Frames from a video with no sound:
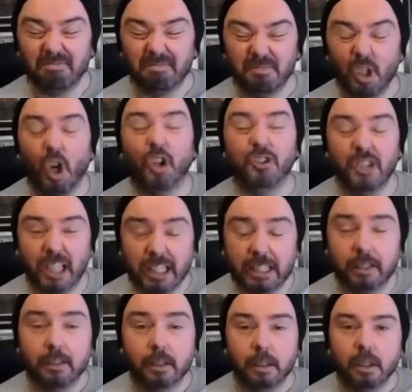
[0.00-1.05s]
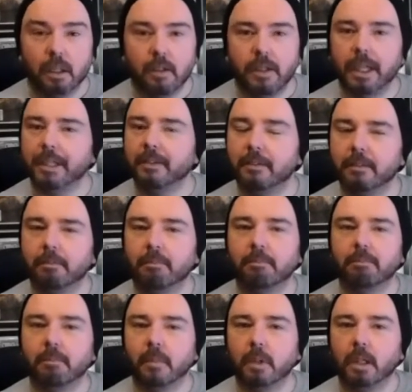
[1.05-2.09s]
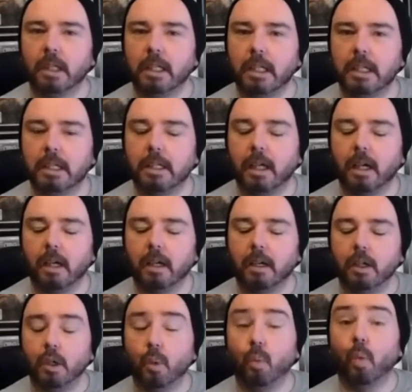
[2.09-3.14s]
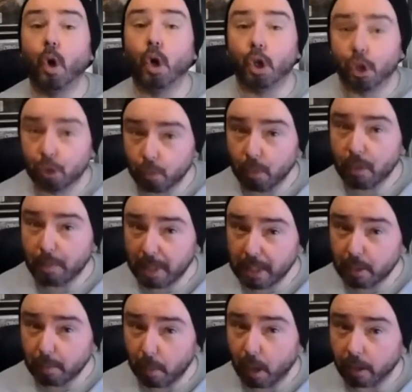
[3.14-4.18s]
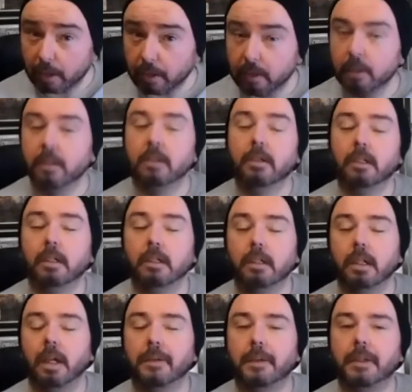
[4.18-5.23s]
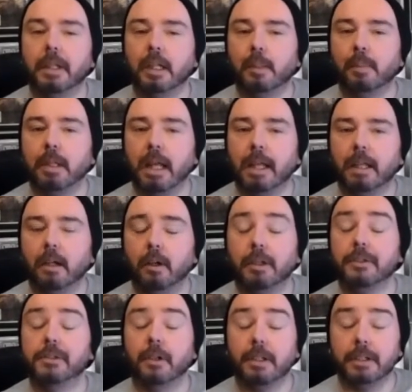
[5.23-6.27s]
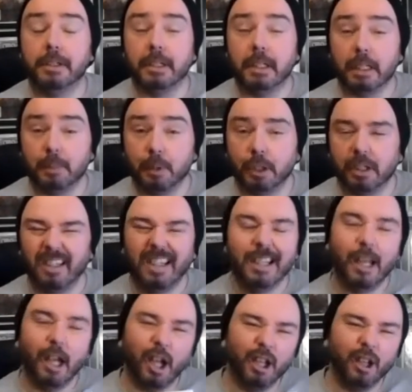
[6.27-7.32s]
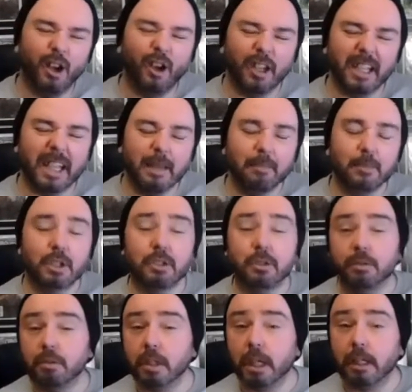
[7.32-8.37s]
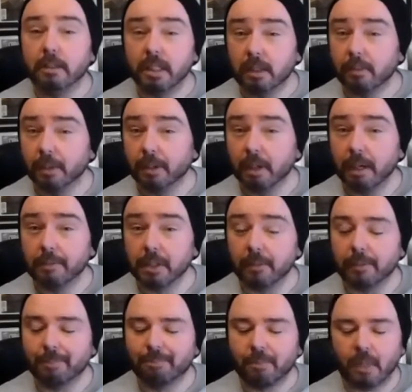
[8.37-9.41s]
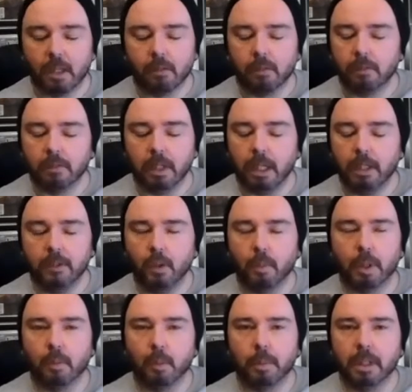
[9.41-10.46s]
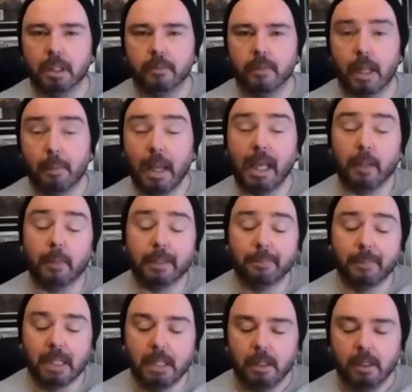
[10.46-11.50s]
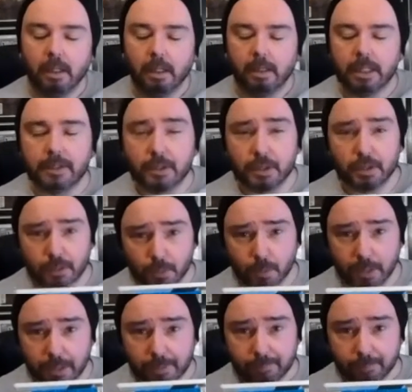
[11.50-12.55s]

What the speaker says: dodgily that he works with Peter Parker at the Daily Planet, or sorry, the Daily Bugle, allowing him to take photographs of him. Nobody would believe that, but anyway, that's the story.